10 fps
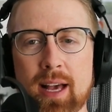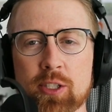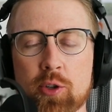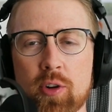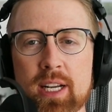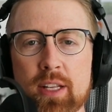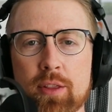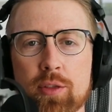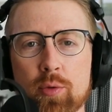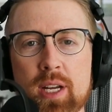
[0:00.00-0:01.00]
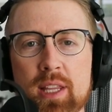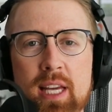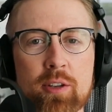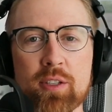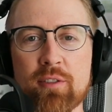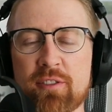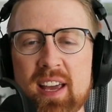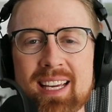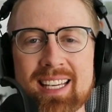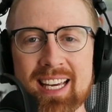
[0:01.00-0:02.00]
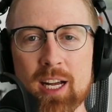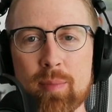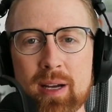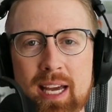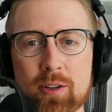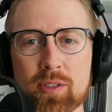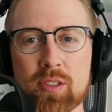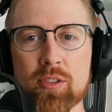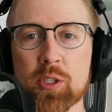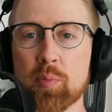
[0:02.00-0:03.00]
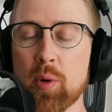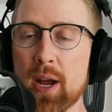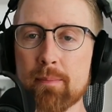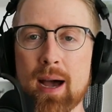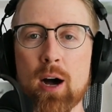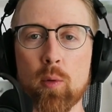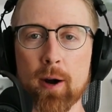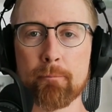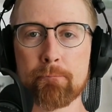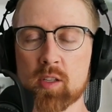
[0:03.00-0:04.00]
has created 3,000 fake GitHub accounts to spread malware,